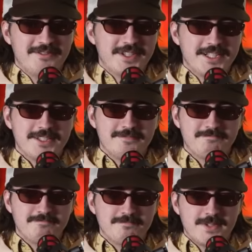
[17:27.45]
Well,
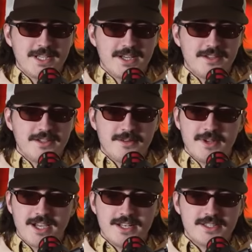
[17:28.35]
I don't know. I'm I,
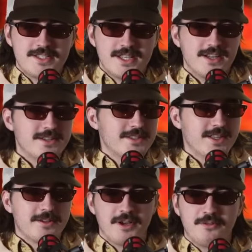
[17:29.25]
not going to sit here. It's not
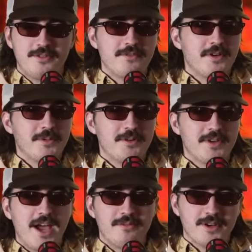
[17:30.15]
like my favorite movie
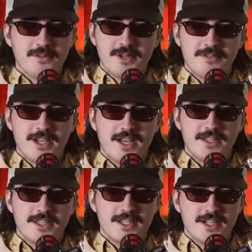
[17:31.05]
ever, but I've got
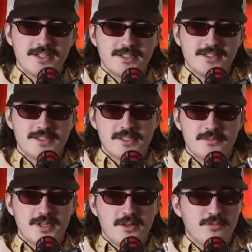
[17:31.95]
you know some
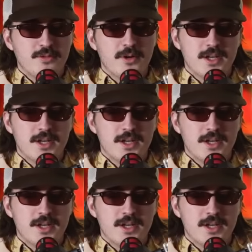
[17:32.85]
love for it.